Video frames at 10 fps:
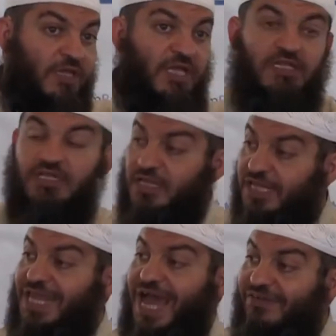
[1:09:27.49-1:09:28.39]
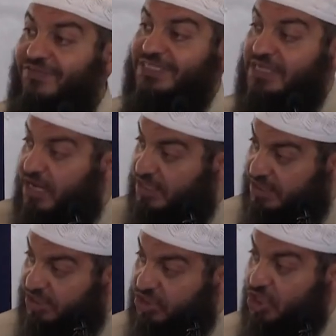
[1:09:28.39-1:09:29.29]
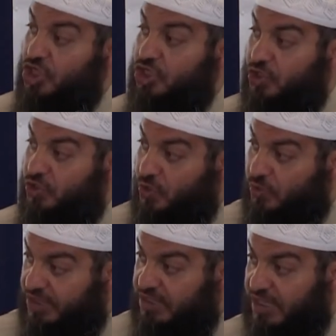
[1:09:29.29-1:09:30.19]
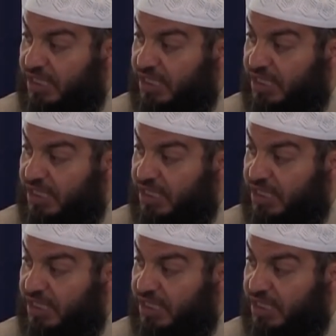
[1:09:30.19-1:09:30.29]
They did not have a target to do it.